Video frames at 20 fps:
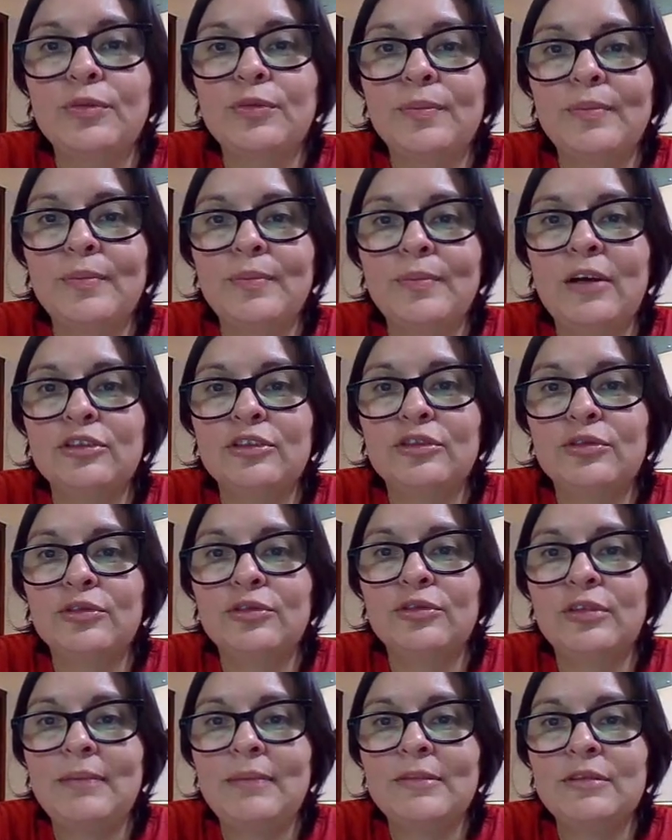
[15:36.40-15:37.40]
2,
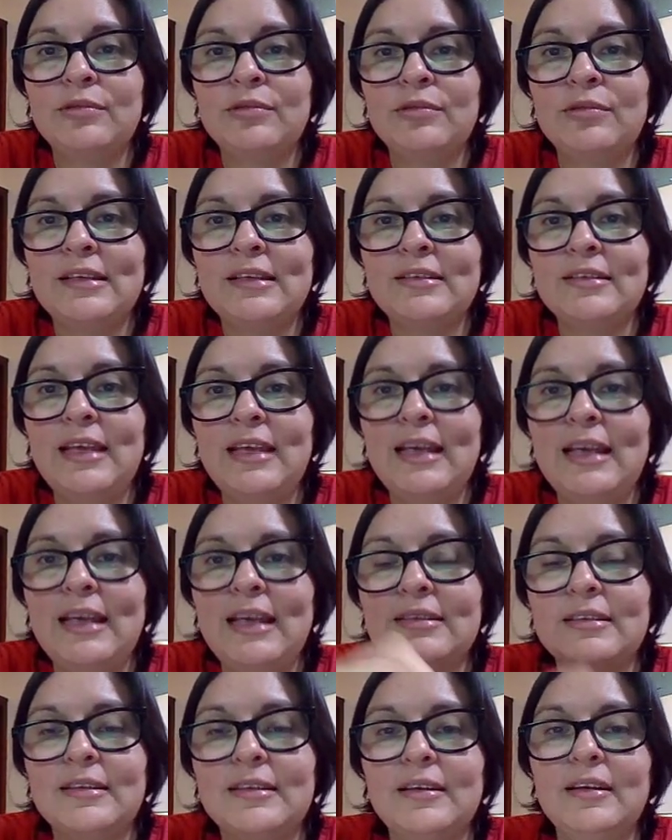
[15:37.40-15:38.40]
because 2 times 3
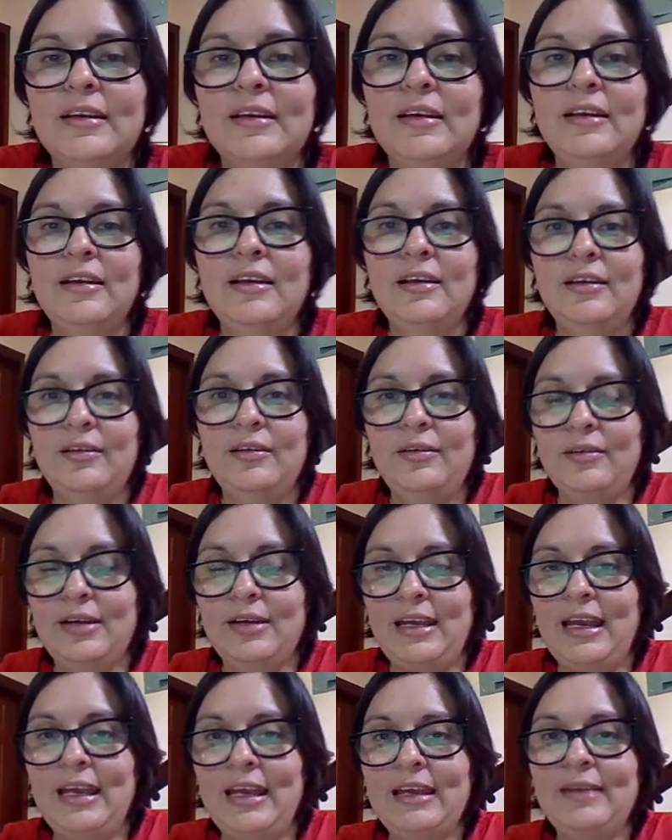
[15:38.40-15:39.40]
is 6.
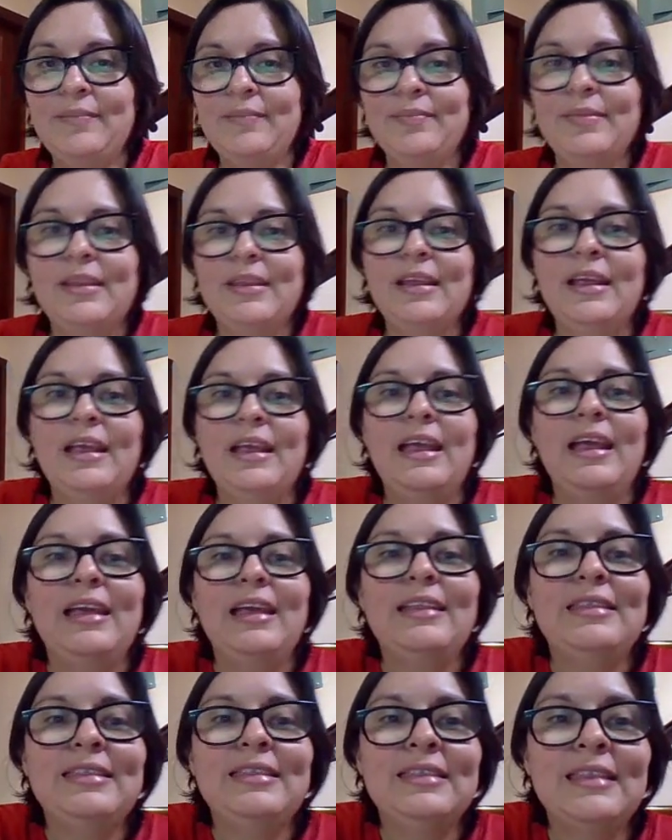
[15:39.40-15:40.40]
Okay.
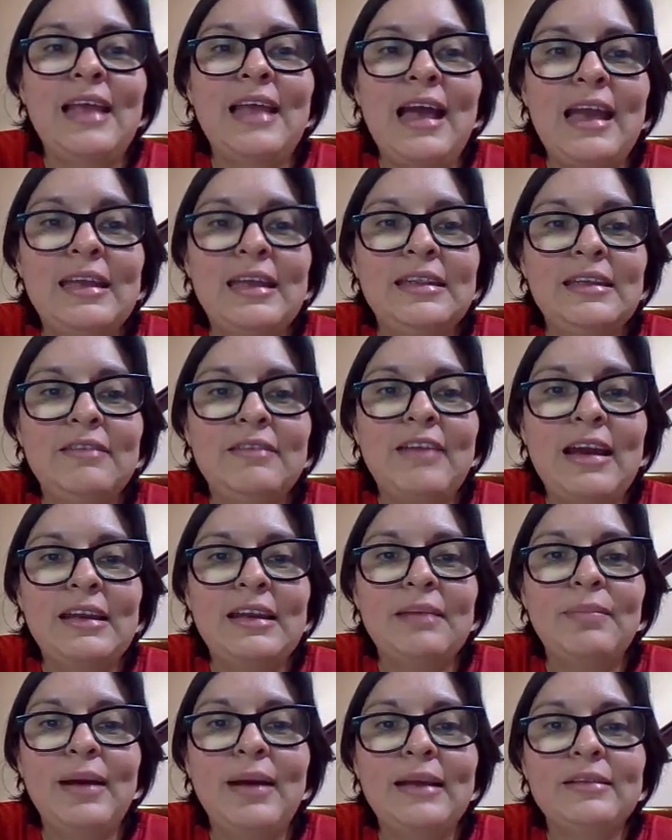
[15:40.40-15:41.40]

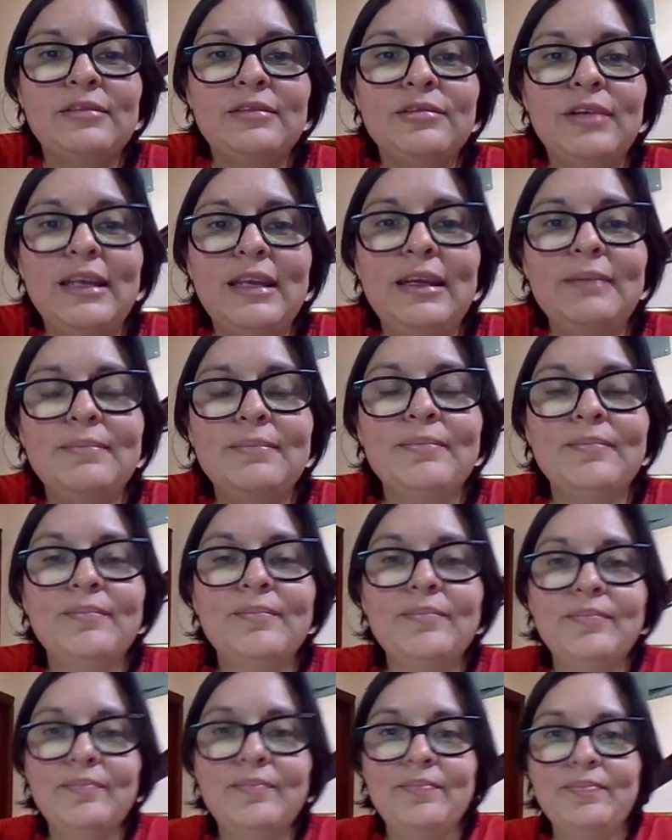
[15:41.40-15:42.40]
9 divided by 3,
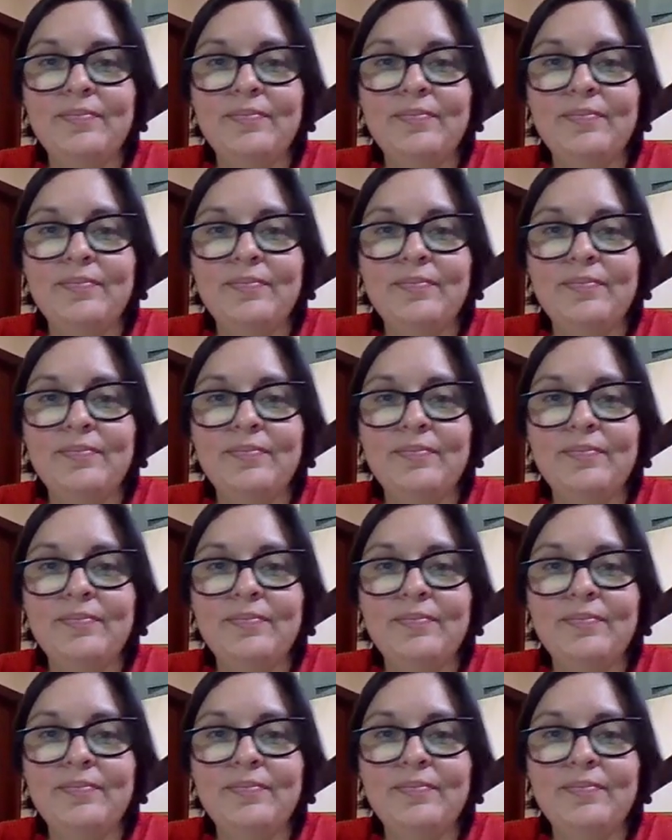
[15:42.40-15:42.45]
